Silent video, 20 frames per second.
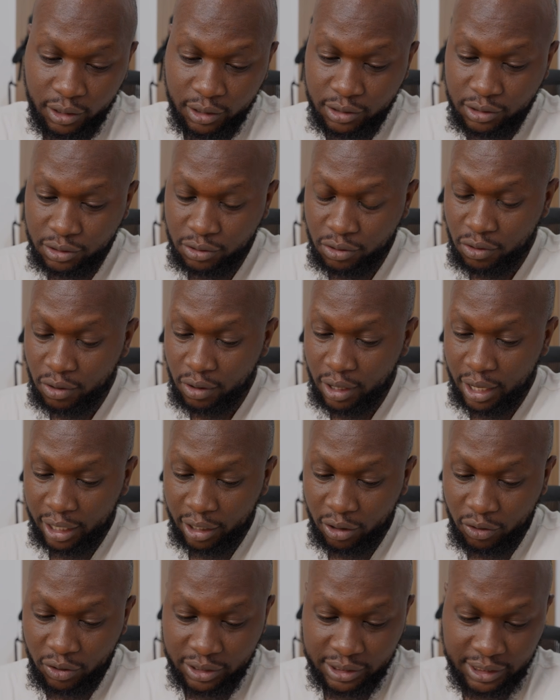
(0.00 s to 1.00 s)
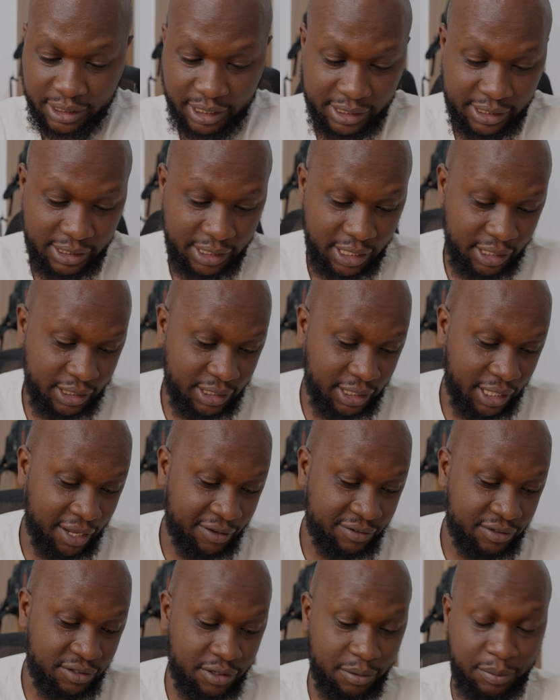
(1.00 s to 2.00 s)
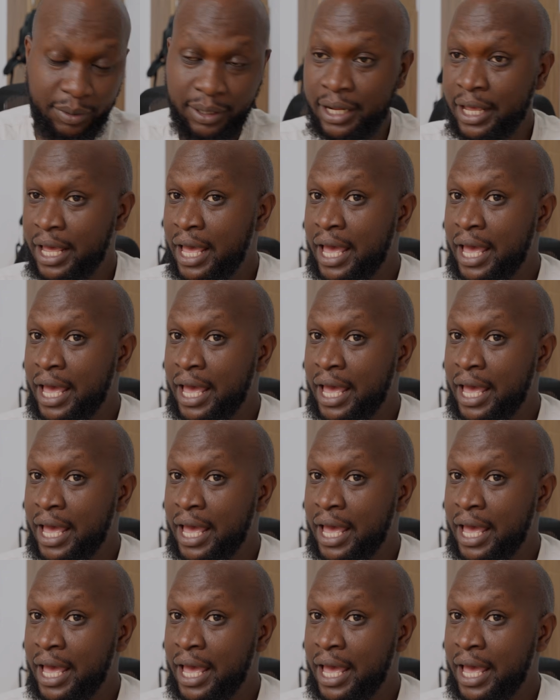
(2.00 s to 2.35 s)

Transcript: So I go and say start live streaming.